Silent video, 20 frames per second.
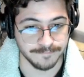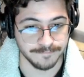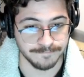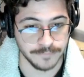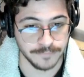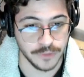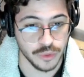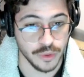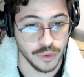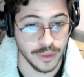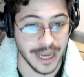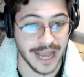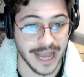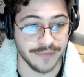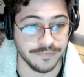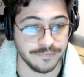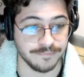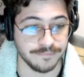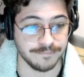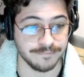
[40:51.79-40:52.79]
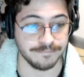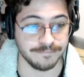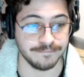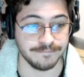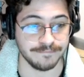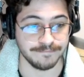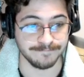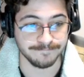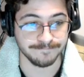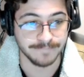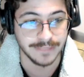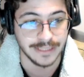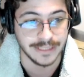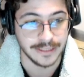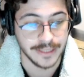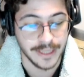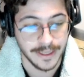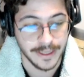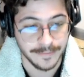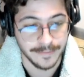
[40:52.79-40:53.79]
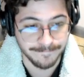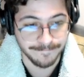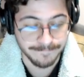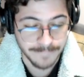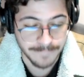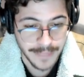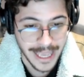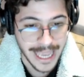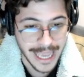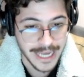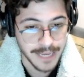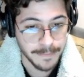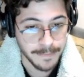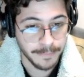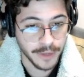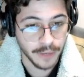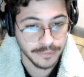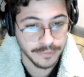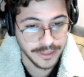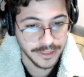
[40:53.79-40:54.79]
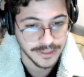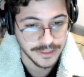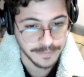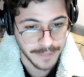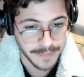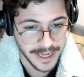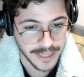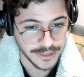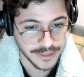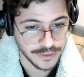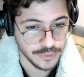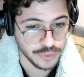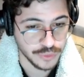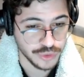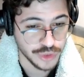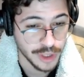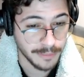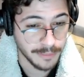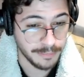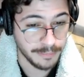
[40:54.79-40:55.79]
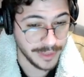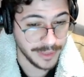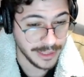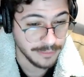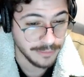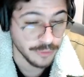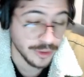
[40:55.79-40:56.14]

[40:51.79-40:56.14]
you don't have any public space to jump in.